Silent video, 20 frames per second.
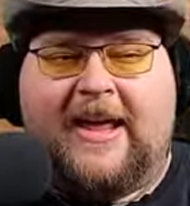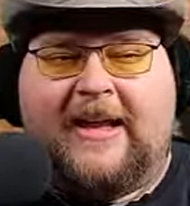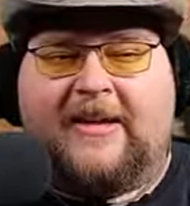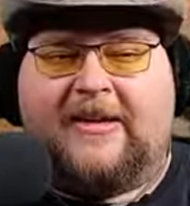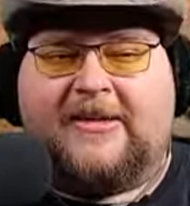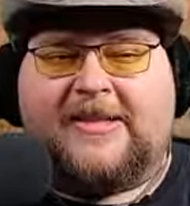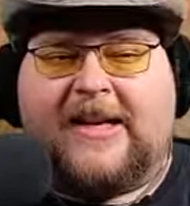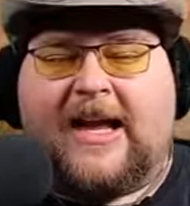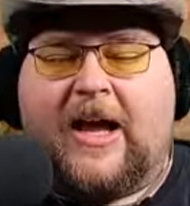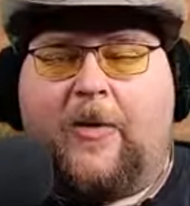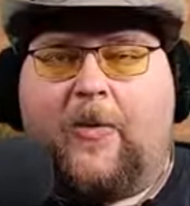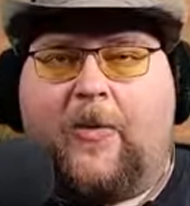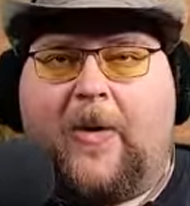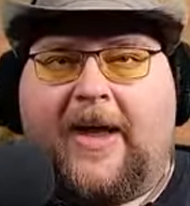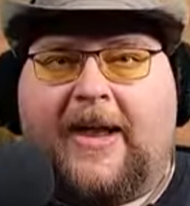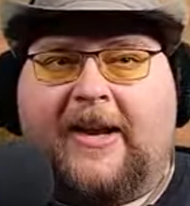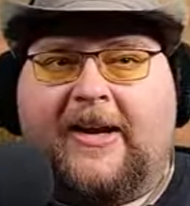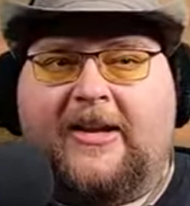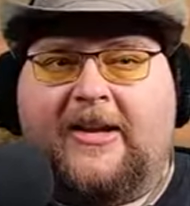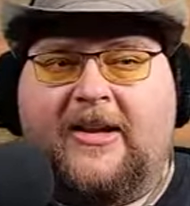Looks like I
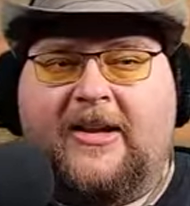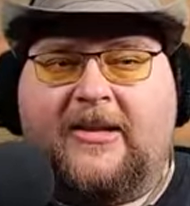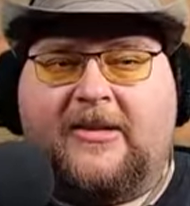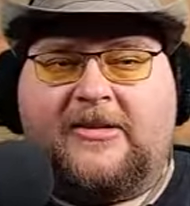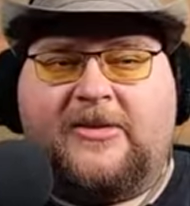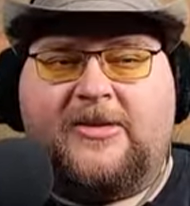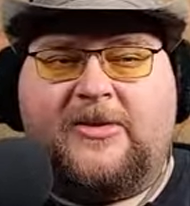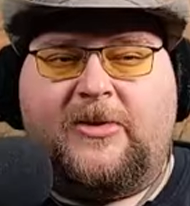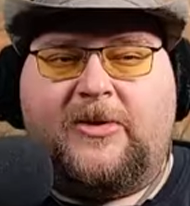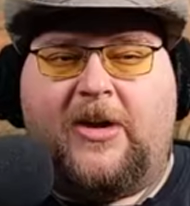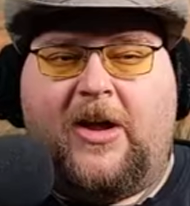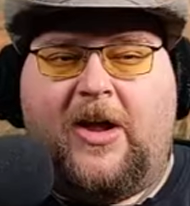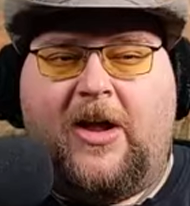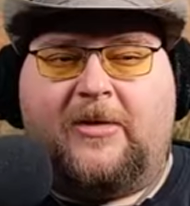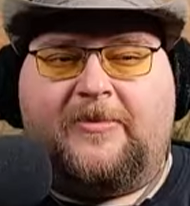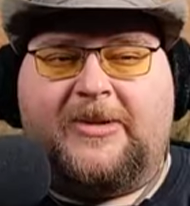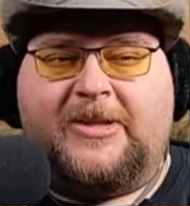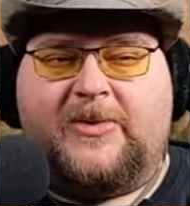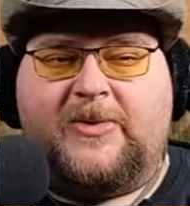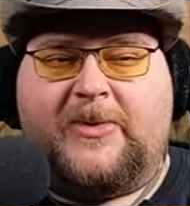waited a little too
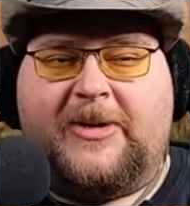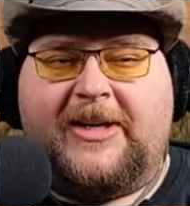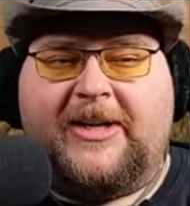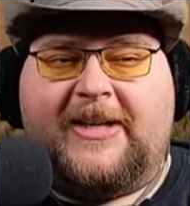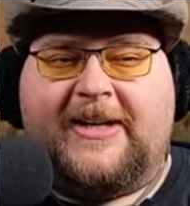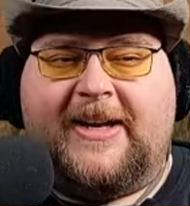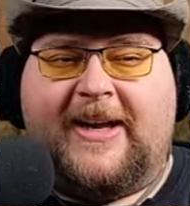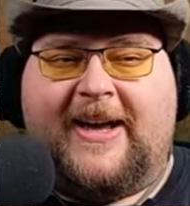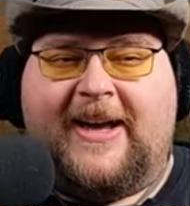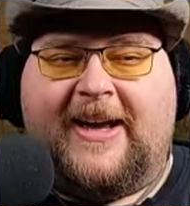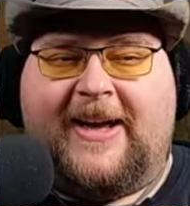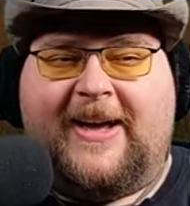long between